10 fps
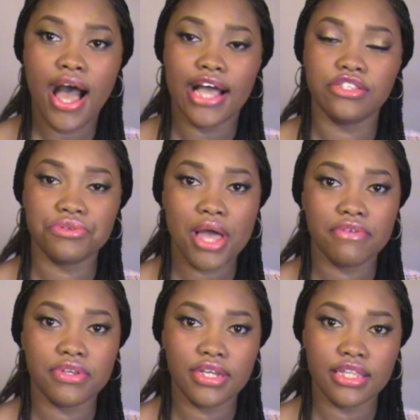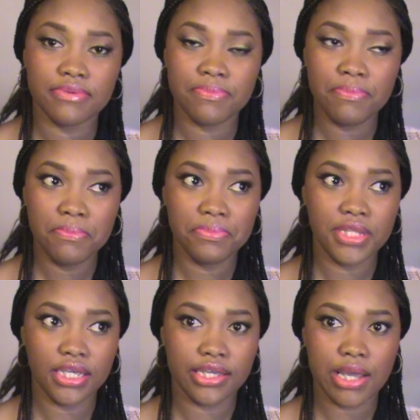I do have another
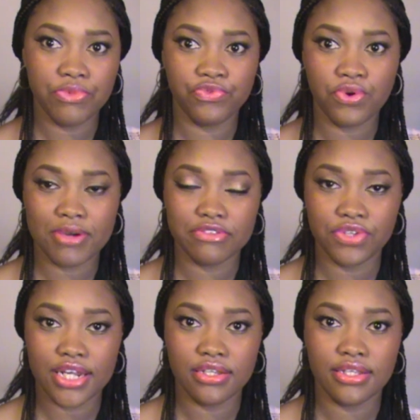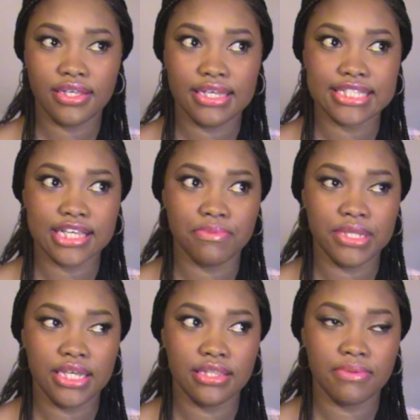thing coming for my vanity. It's
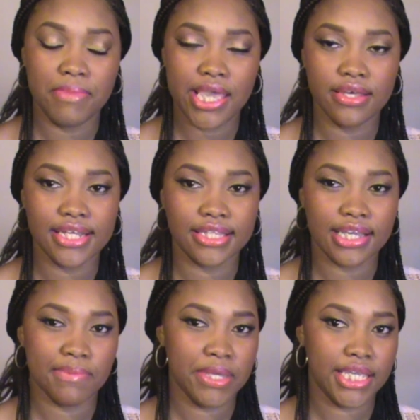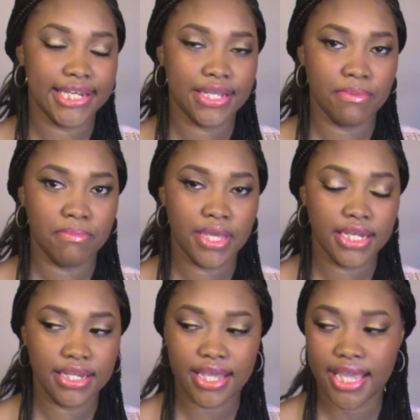coming in the mail. I think I may get it on
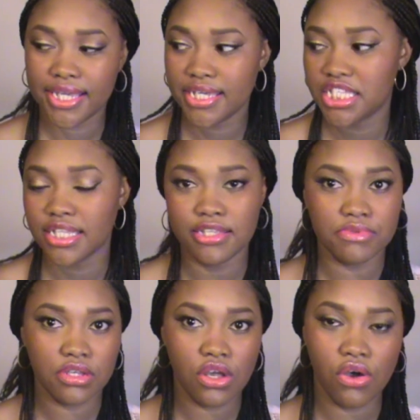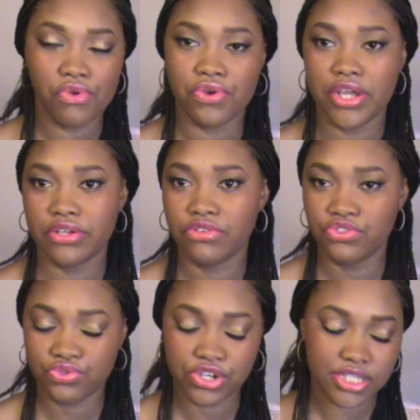Monday. It's a lipstick holder and a
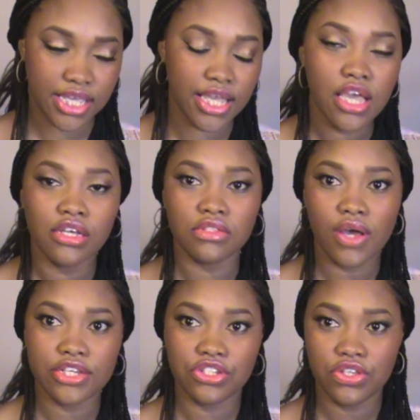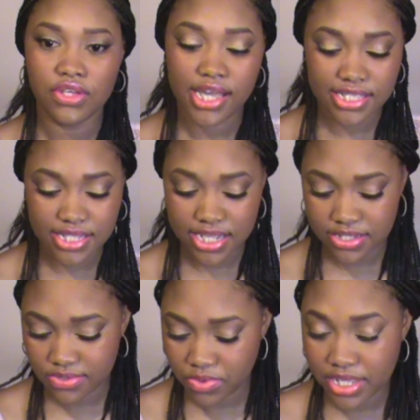drawer set. So I'll show you guys that
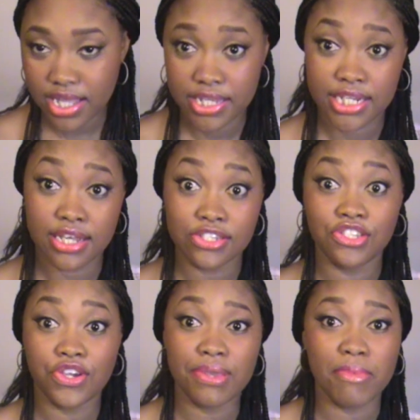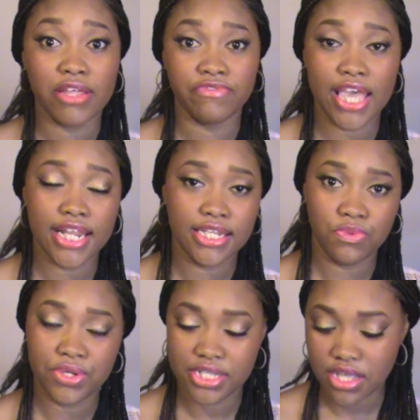as well. And then I'll show you my
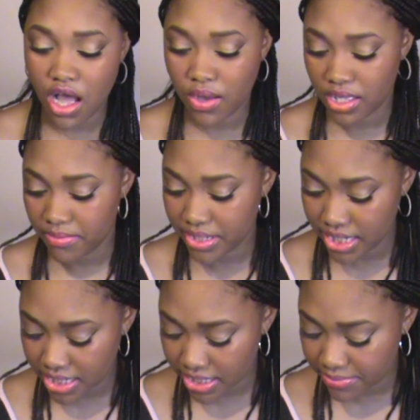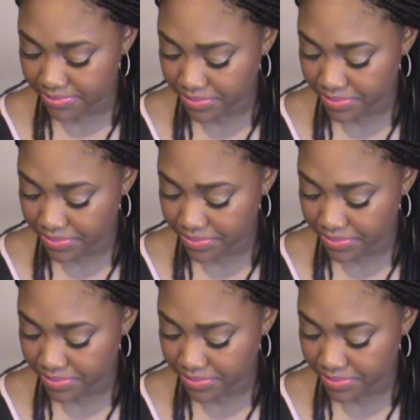vanity when it's all completed.